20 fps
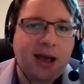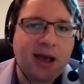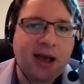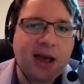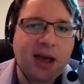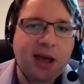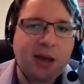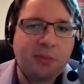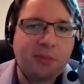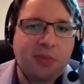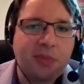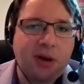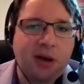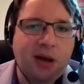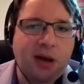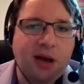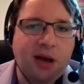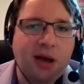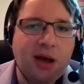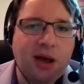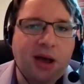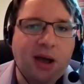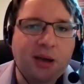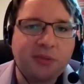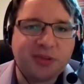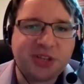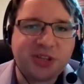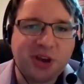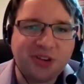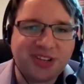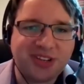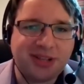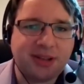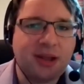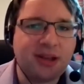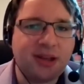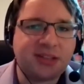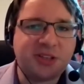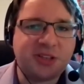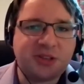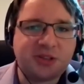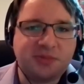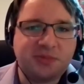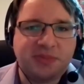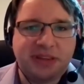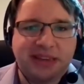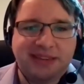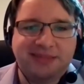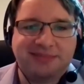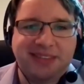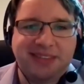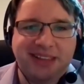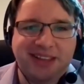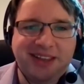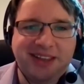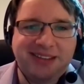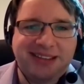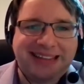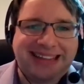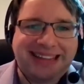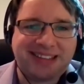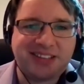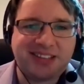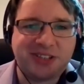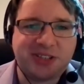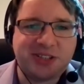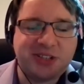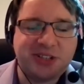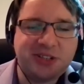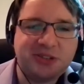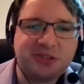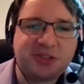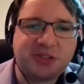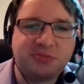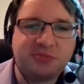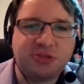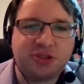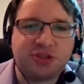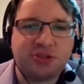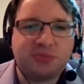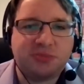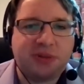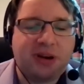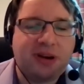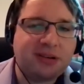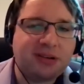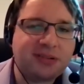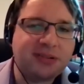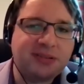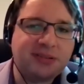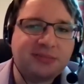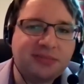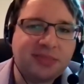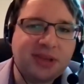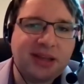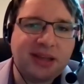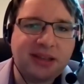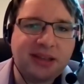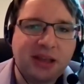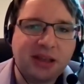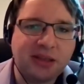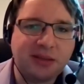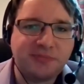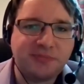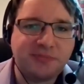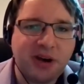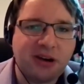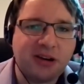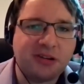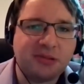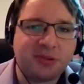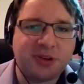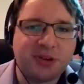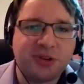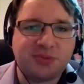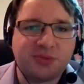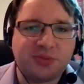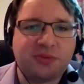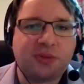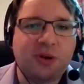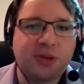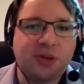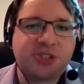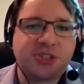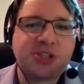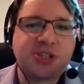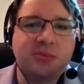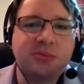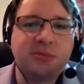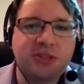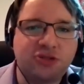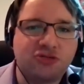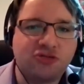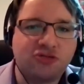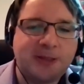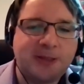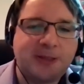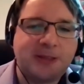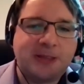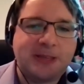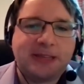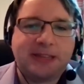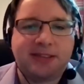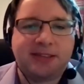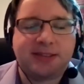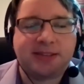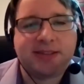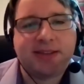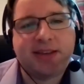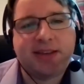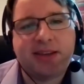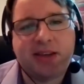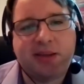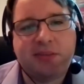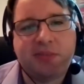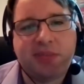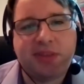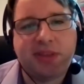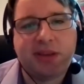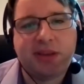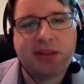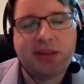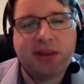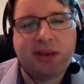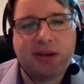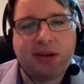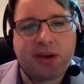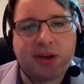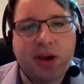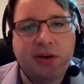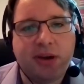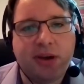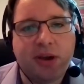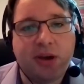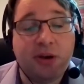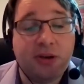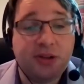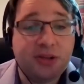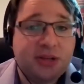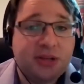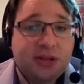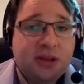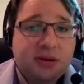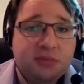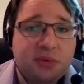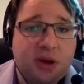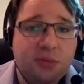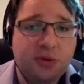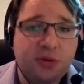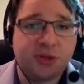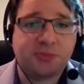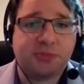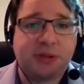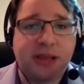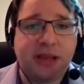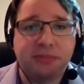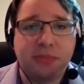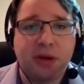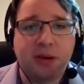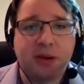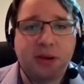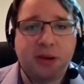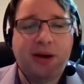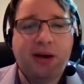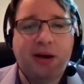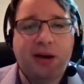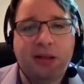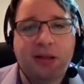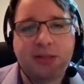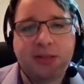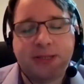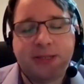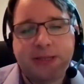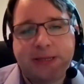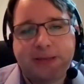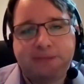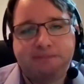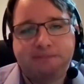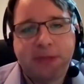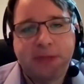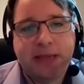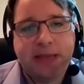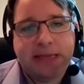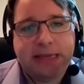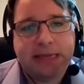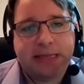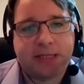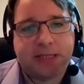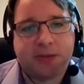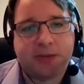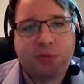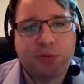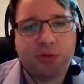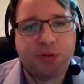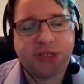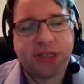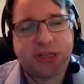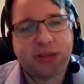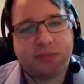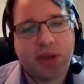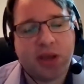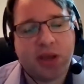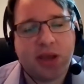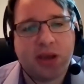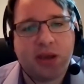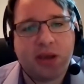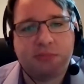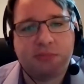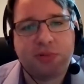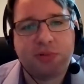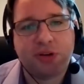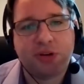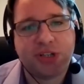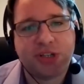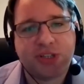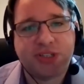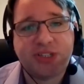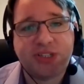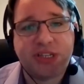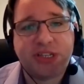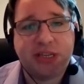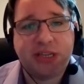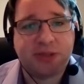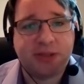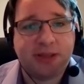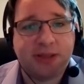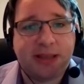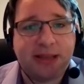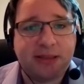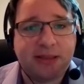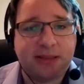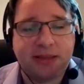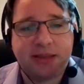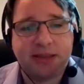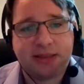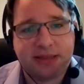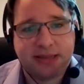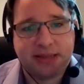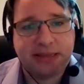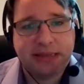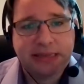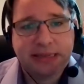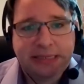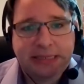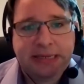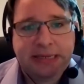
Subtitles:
I'm so delighted to be, you know, elected to Bristol Park and the Borough, because we've got so many great things that are going on, and I want to play my part in supporting projects and schemes like that